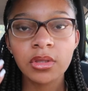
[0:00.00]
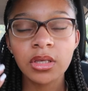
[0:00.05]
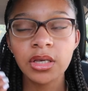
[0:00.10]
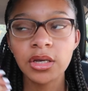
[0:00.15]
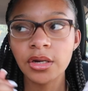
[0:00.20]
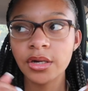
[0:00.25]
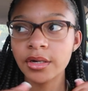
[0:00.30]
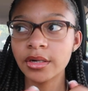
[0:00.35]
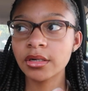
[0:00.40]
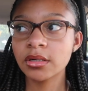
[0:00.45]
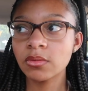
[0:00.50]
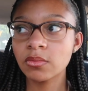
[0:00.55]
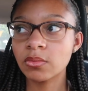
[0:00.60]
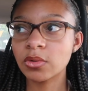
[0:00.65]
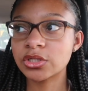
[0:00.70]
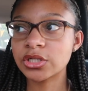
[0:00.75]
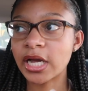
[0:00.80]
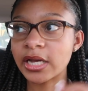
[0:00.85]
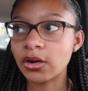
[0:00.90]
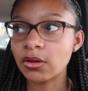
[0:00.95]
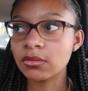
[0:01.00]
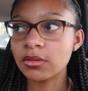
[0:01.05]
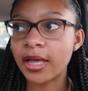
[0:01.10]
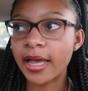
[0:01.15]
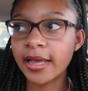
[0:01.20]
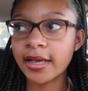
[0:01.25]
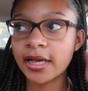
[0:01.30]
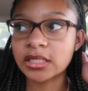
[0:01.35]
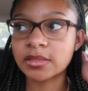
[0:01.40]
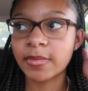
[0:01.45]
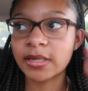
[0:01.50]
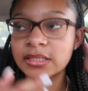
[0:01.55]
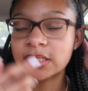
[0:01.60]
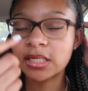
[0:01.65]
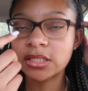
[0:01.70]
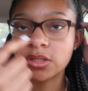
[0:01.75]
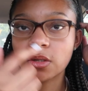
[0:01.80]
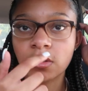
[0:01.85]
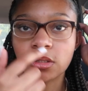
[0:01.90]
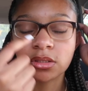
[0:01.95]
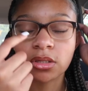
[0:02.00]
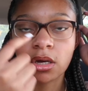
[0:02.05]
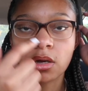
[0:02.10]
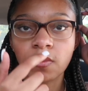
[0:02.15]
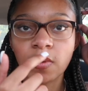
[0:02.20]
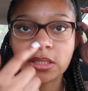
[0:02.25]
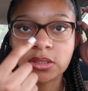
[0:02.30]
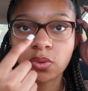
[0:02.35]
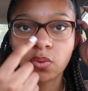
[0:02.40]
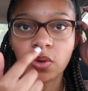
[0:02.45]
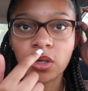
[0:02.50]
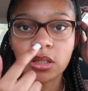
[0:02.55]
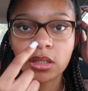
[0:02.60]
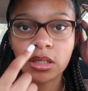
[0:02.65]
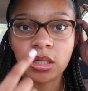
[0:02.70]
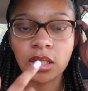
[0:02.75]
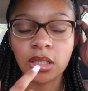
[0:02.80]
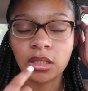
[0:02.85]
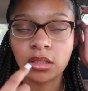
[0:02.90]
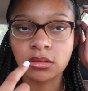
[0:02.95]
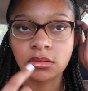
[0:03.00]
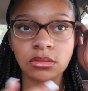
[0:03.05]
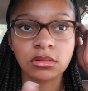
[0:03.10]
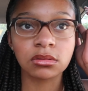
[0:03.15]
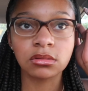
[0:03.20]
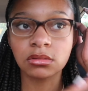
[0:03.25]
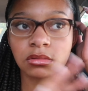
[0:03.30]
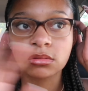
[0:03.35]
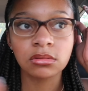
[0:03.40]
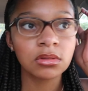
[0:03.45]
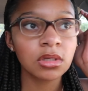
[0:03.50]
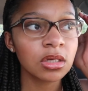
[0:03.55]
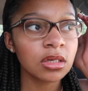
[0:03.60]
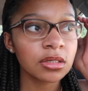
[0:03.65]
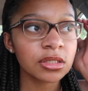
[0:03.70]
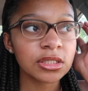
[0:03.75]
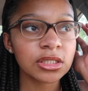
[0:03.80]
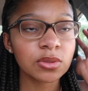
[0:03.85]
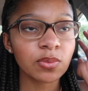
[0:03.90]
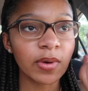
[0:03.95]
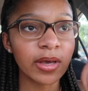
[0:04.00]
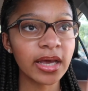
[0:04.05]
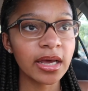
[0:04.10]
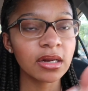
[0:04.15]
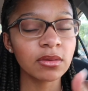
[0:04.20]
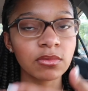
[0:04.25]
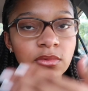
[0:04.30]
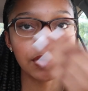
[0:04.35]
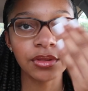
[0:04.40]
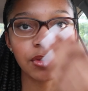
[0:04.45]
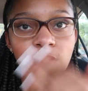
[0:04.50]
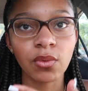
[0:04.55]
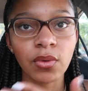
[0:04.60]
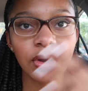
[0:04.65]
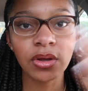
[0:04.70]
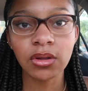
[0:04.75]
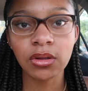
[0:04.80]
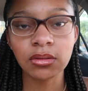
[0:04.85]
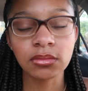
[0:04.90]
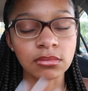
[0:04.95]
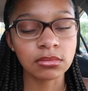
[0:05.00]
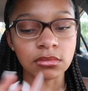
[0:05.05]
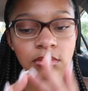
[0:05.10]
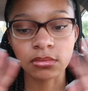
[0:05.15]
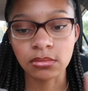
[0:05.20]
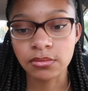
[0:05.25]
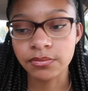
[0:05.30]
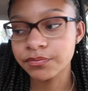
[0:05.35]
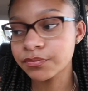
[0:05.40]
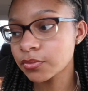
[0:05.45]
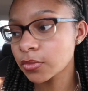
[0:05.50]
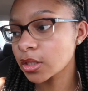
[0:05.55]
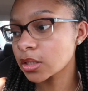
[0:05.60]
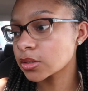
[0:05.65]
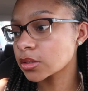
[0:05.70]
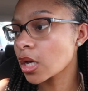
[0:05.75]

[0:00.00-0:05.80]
here which i don't like because my t-zone is always oily and sweat with oil mm -mm.